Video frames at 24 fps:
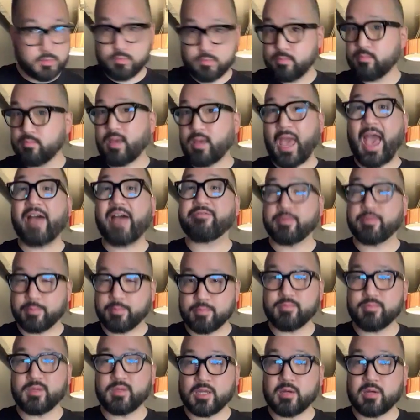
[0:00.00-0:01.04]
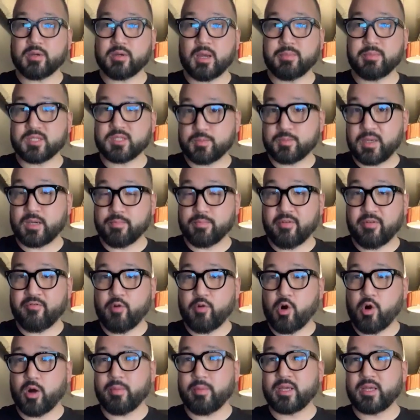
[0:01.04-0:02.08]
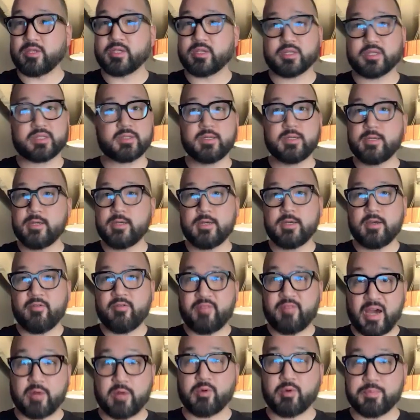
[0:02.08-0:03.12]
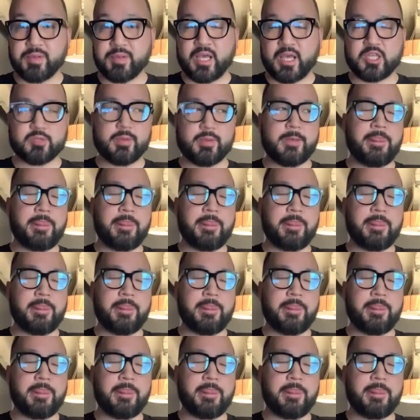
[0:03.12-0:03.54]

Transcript: have him, you know, come and speak and perform and just find a replacement.